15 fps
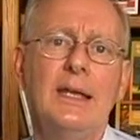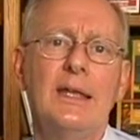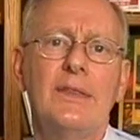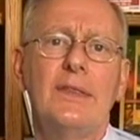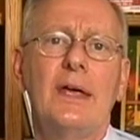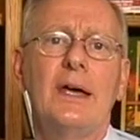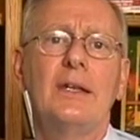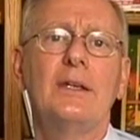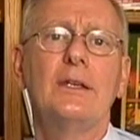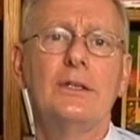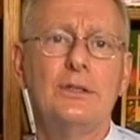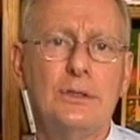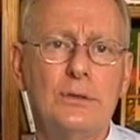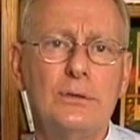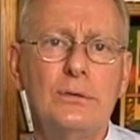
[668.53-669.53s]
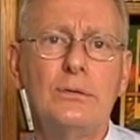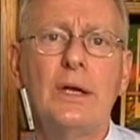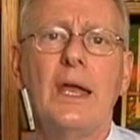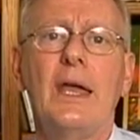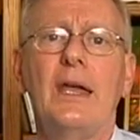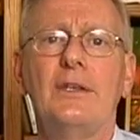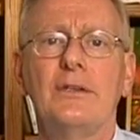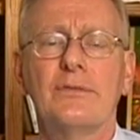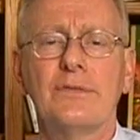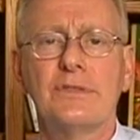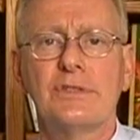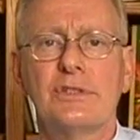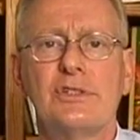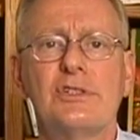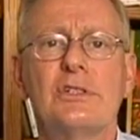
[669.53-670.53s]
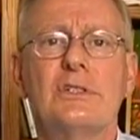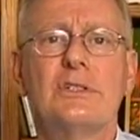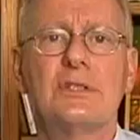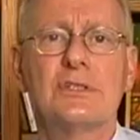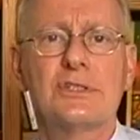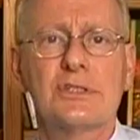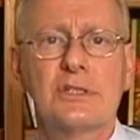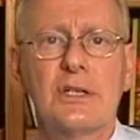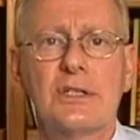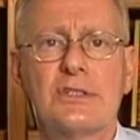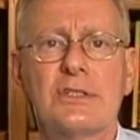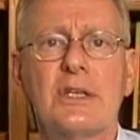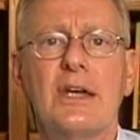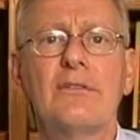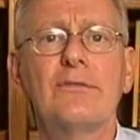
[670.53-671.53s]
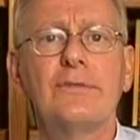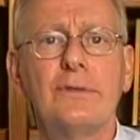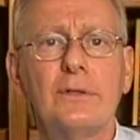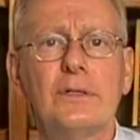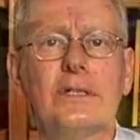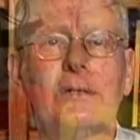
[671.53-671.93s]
that you and your physician discuss that fully